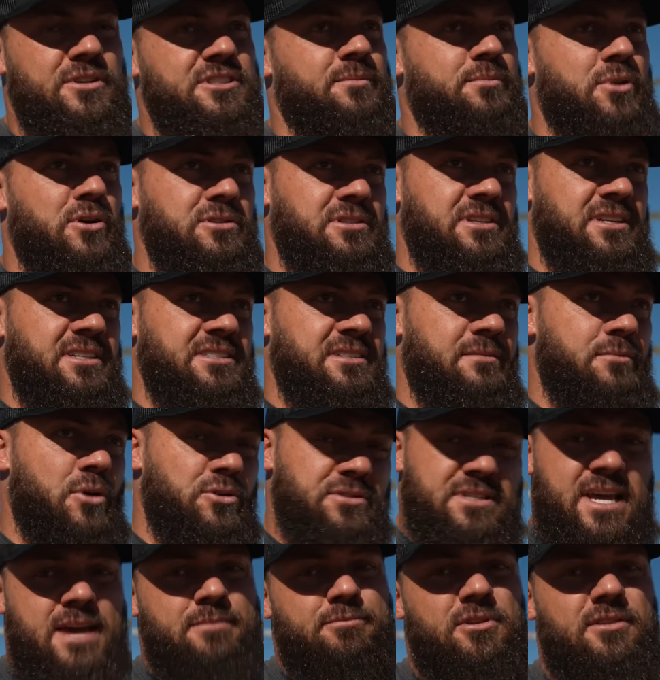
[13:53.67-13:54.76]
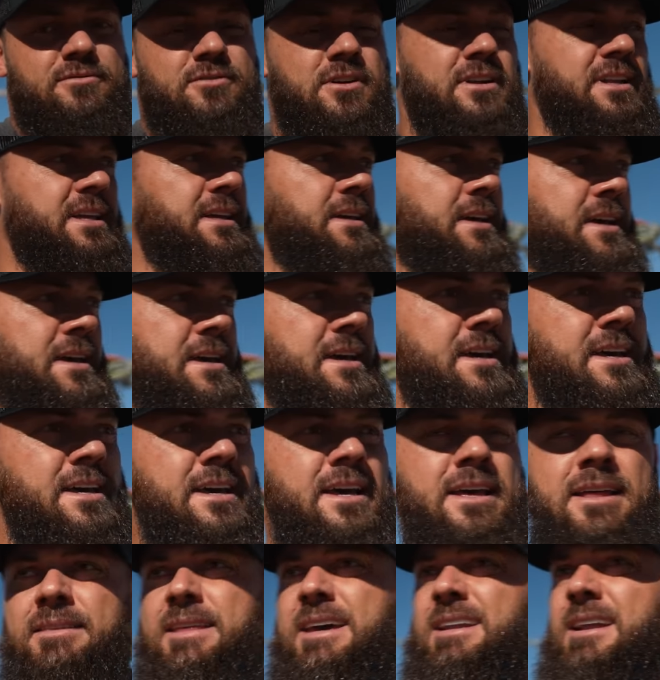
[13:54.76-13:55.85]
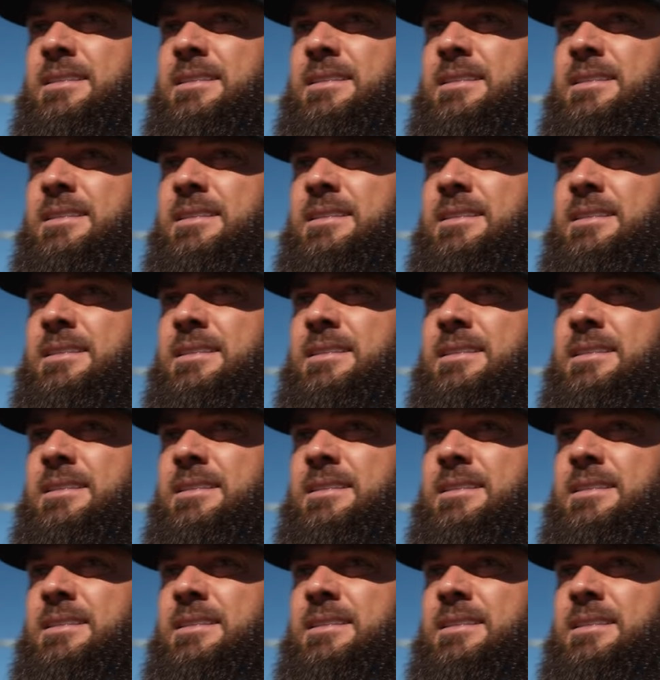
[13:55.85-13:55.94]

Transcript: supposedly it's the most capable of running. Then I